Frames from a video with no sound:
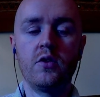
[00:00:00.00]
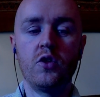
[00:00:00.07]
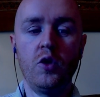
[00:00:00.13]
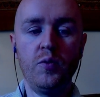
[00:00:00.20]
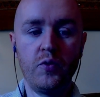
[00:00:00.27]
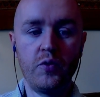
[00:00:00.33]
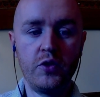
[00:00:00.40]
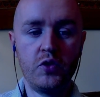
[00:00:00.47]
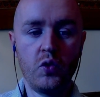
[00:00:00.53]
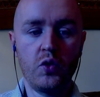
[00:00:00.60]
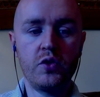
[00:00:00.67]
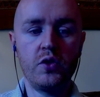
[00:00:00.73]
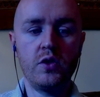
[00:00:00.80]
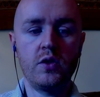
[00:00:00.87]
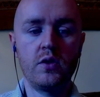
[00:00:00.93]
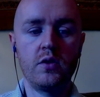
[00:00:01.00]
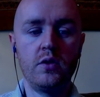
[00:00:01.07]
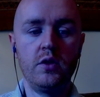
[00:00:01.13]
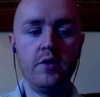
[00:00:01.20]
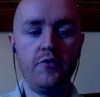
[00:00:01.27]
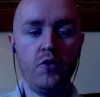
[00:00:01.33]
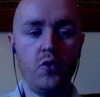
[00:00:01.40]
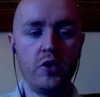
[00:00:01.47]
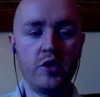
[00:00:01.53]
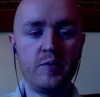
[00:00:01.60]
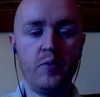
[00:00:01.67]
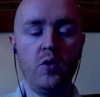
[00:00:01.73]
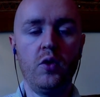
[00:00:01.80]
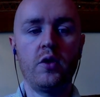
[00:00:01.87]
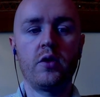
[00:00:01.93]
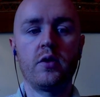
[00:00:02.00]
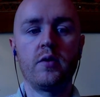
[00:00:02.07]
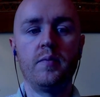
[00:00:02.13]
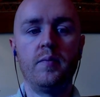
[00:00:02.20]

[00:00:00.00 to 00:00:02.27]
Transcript: couple of resources. Neil Fiore's book,